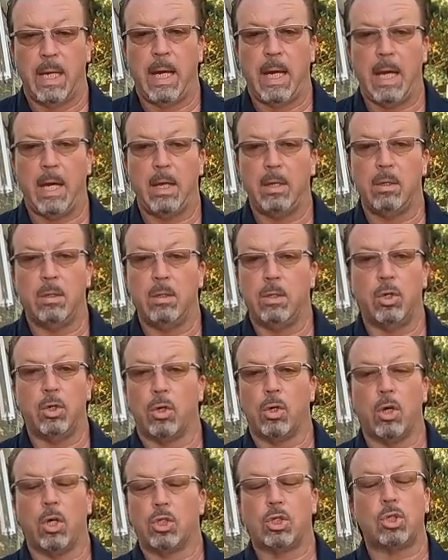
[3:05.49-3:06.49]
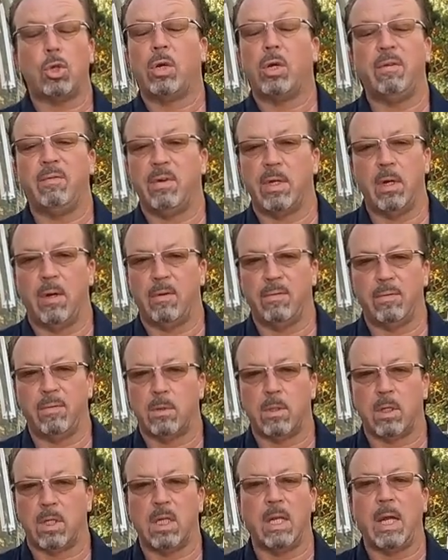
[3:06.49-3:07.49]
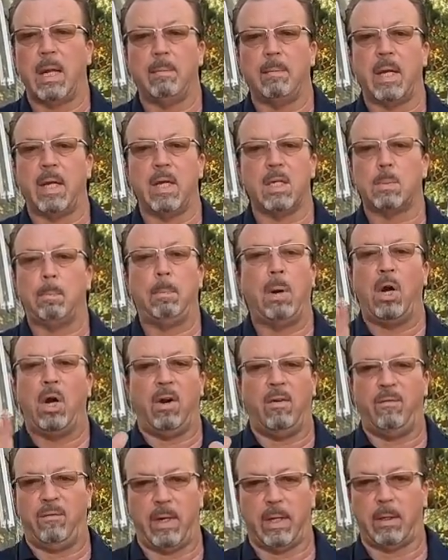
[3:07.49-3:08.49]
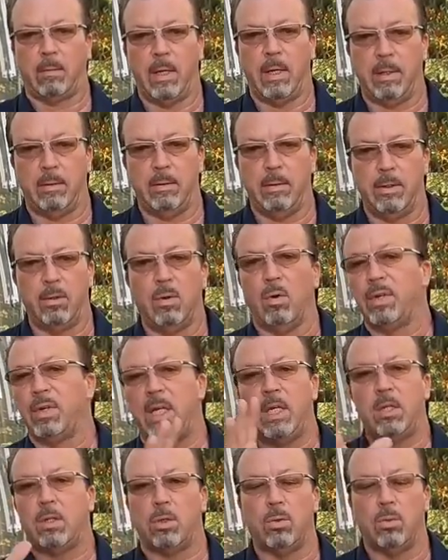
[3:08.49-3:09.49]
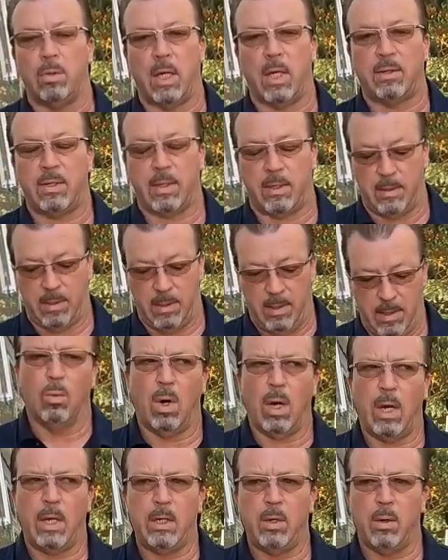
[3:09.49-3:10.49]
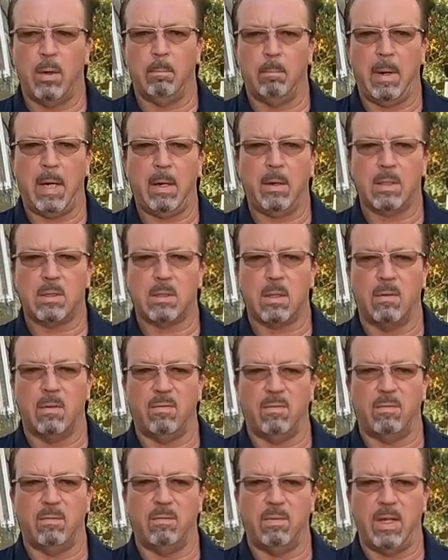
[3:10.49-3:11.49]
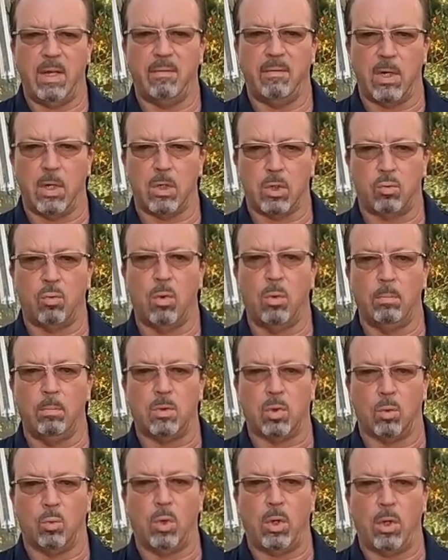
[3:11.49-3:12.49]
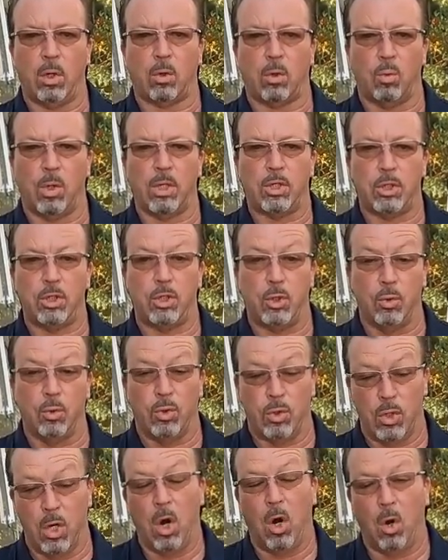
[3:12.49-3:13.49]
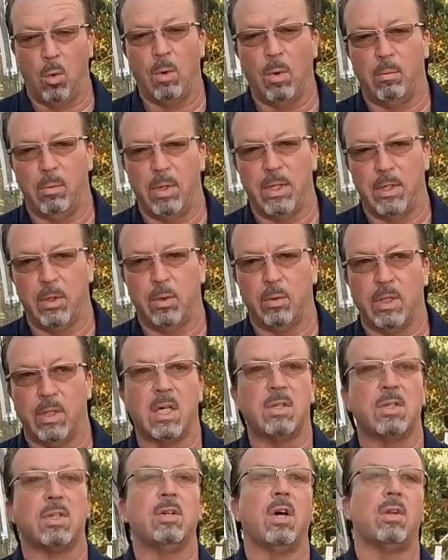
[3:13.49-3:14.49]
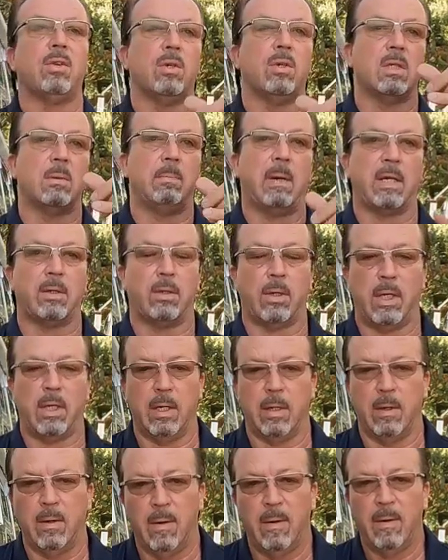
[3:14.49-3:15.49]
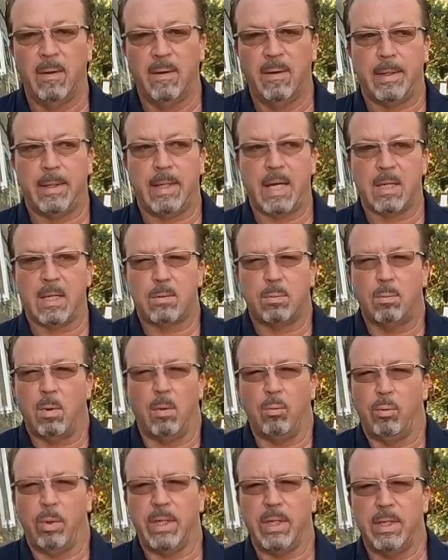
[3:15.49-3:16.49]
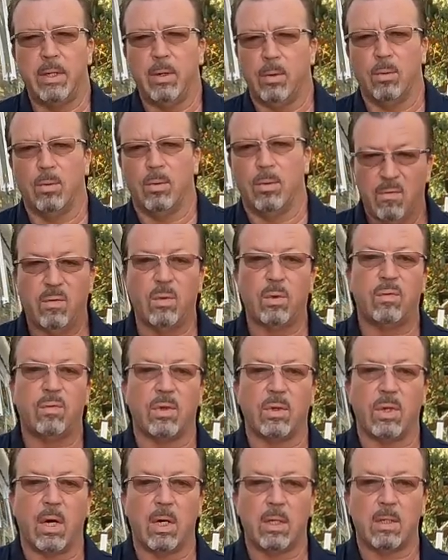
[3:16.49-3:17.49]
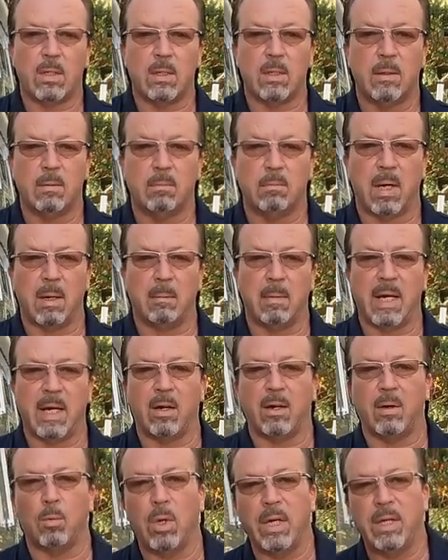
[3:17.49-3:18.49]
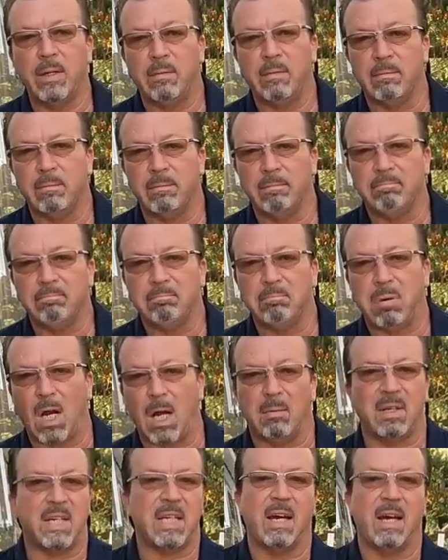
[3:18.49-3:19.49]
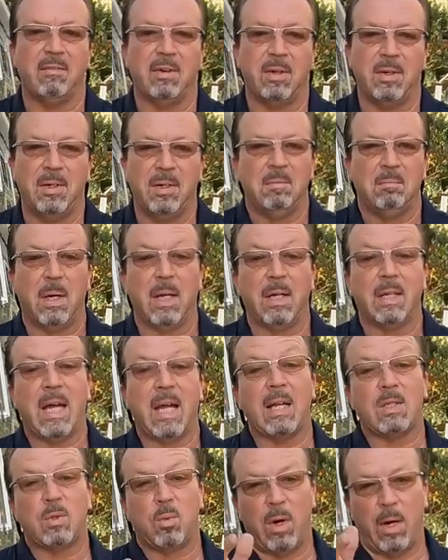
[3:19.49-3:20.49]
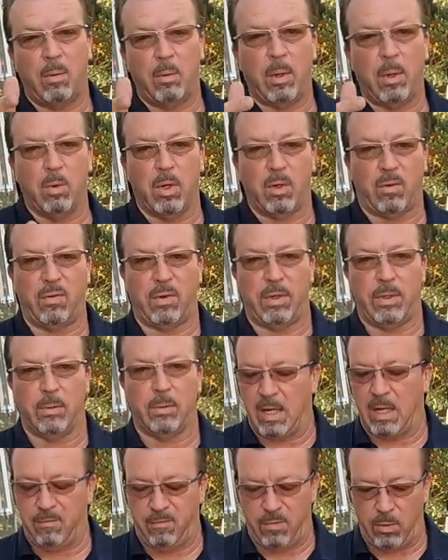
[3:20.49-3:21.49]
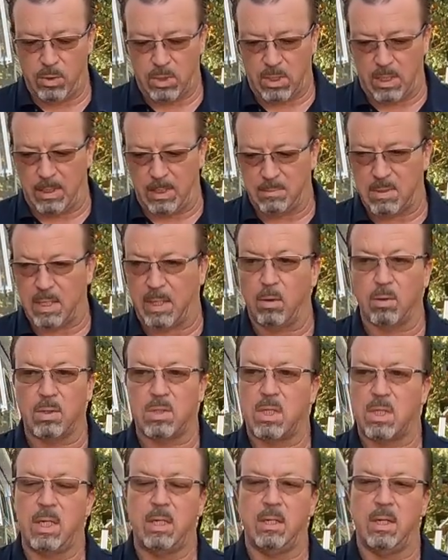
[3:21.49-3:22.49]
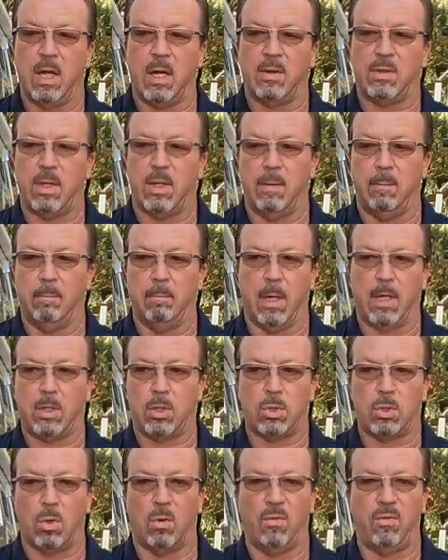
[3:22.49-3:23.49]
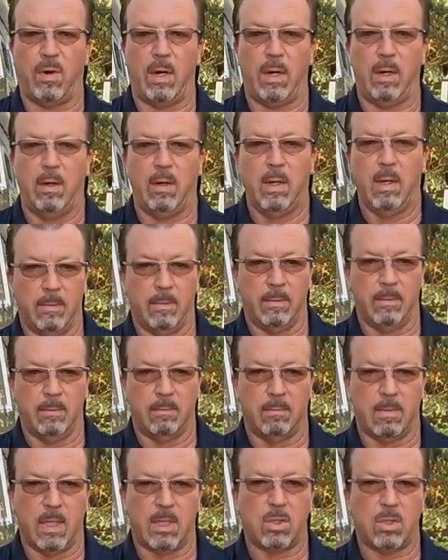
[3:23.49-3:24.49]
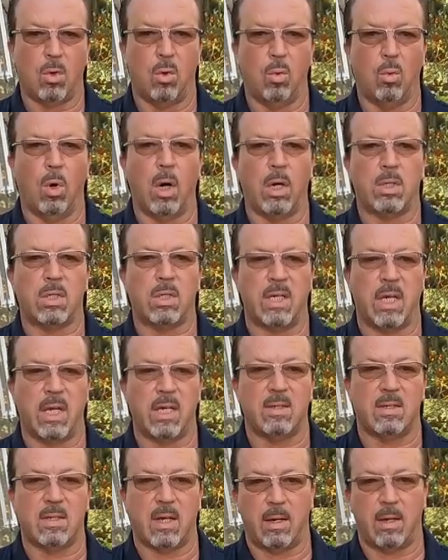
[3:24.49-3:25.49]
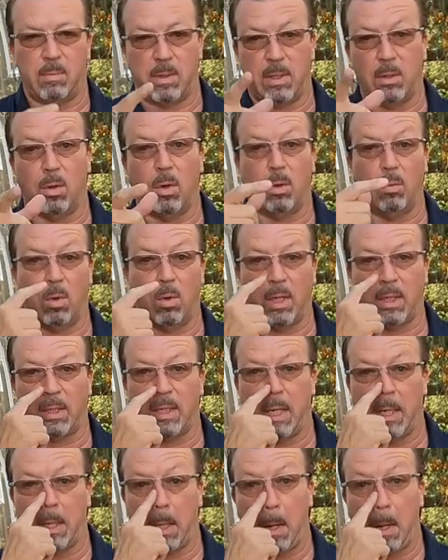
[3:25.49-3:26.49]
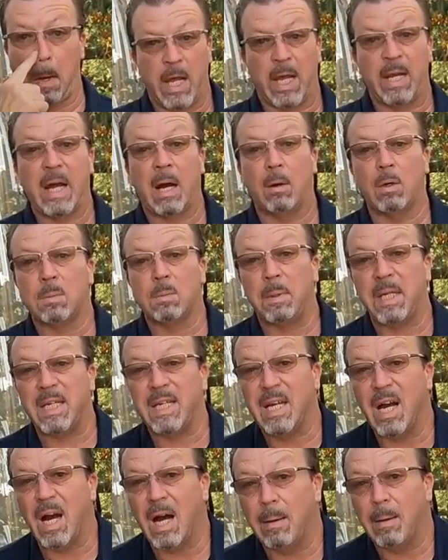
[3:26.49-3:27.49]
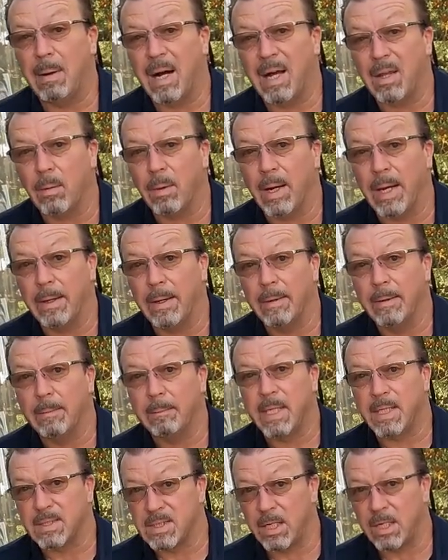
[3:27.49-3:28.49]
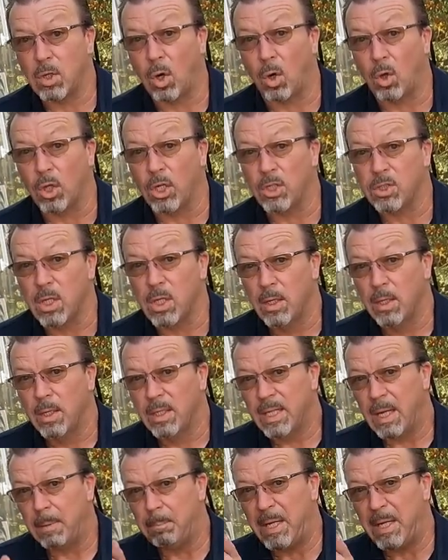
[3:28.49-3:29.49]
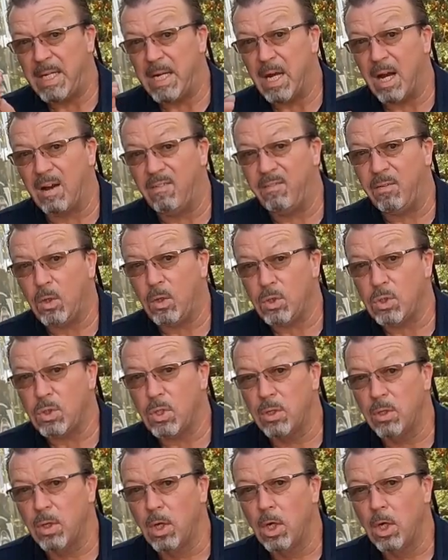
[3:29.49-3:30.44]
and you're assertive enough to claim that it's perfect and you don't need to do nothing, why are you embarrassed of leaving us room to work, which you know what we do? There's another inspector here, and that's what we do. Food for thoughts. But am I gonna win? Probably never, but that's why we work for you. At a first glimpse, I don't see nothing much so far. Let's go watch the inside when Lowell walked in. And that was PDI, by the way, because they told us they PDI first,